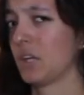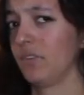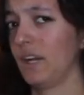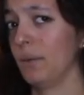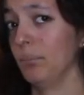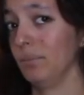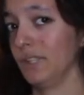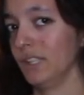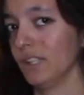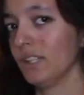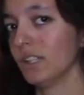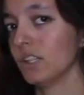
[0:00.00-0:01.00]
that it ran
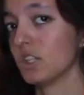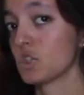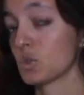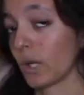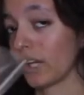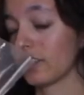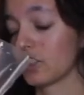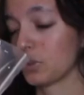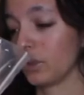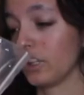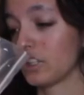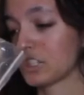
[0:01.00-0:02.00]
big. So I got this
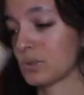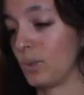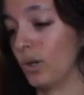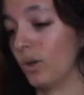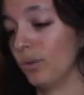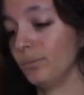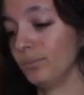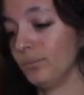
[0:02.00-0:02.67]
one in small.